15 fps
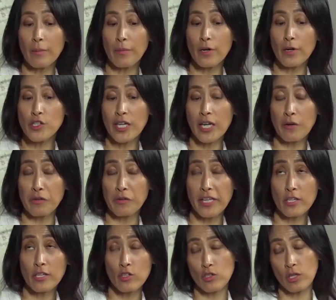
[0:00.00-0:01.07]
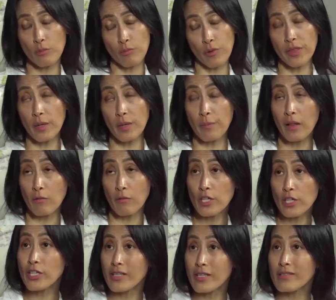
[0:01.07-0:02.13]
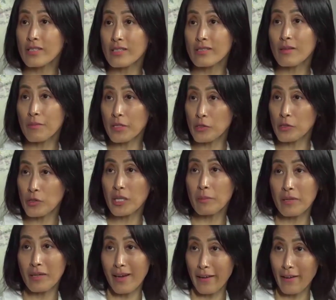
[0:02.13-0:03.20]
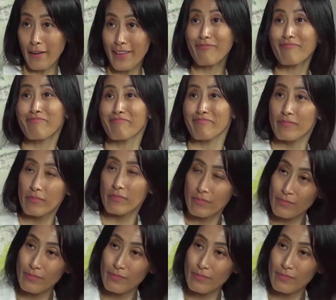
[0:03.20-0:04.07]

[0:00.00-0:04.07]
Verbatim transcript: their burgeoning relationship with the Belarusians is something to keep an eye on. Oh,